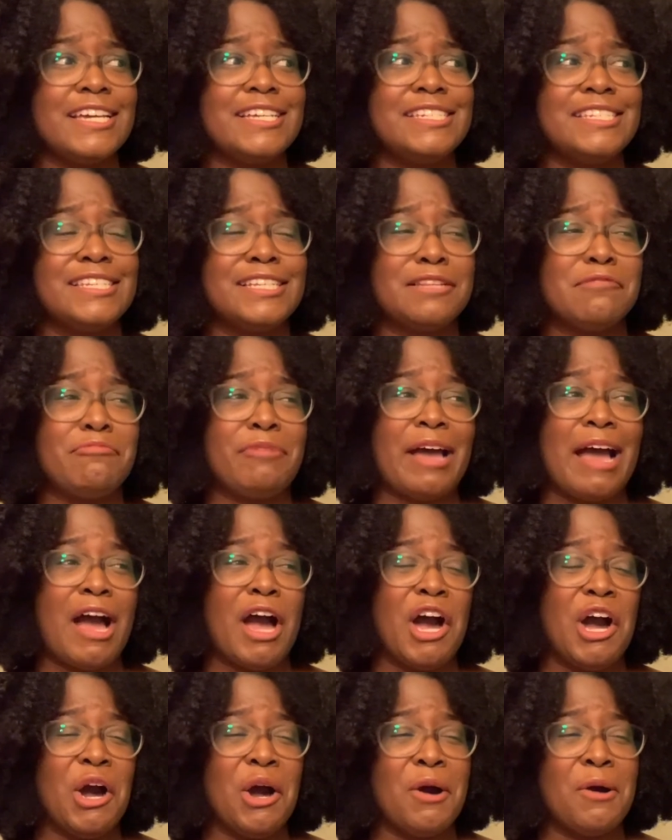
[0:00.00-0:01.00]
until
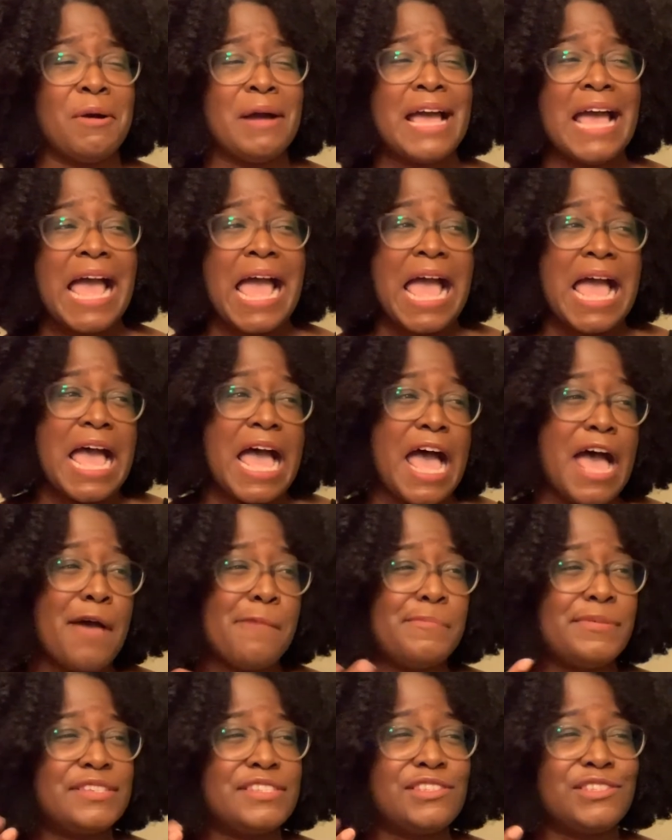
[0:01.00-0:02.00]
about
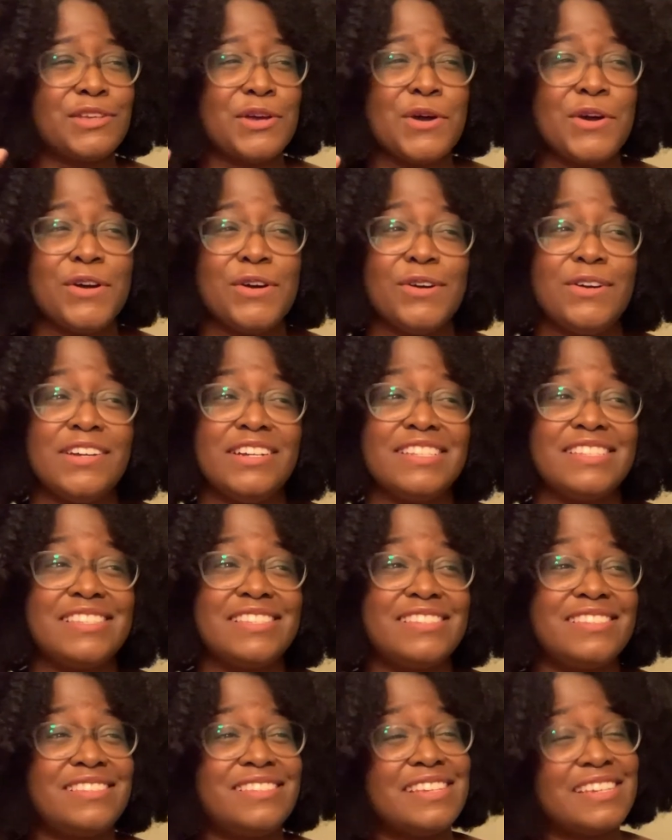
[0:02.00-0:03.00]
episode
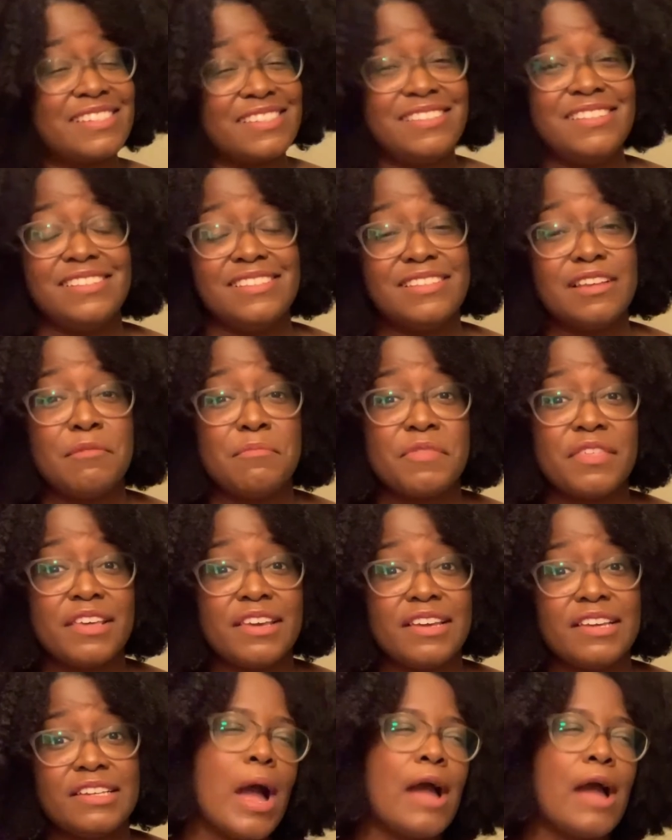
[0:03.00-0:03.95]
60 something.